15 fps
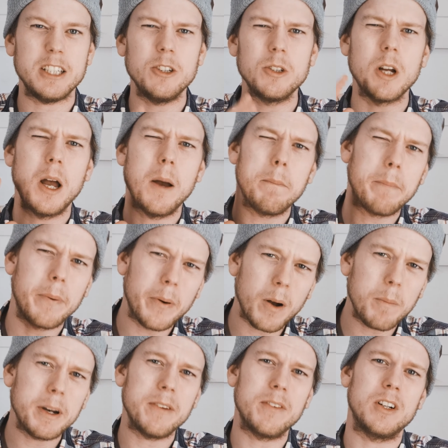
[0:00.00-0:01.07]
you'd
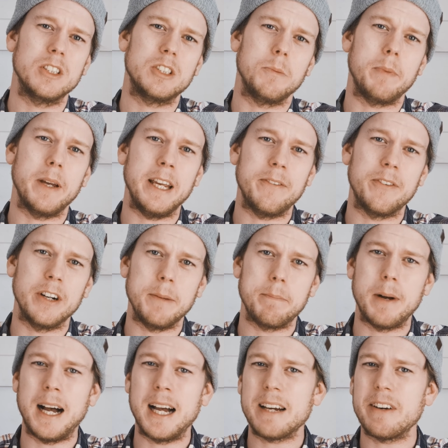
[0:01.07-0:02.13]
probably want to pay for it, but
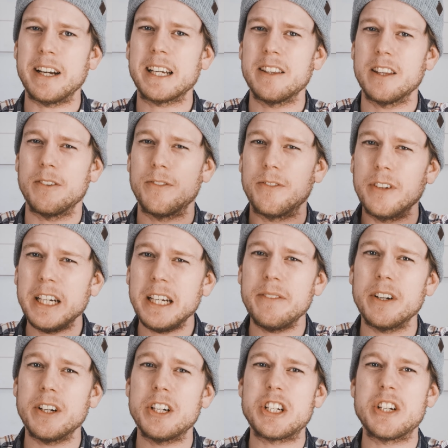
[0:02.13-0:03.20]
I reckon the free
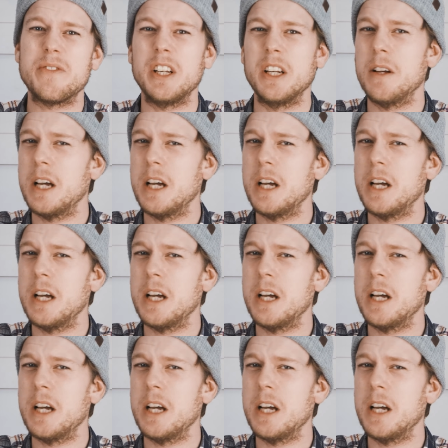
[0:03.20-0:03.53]
version will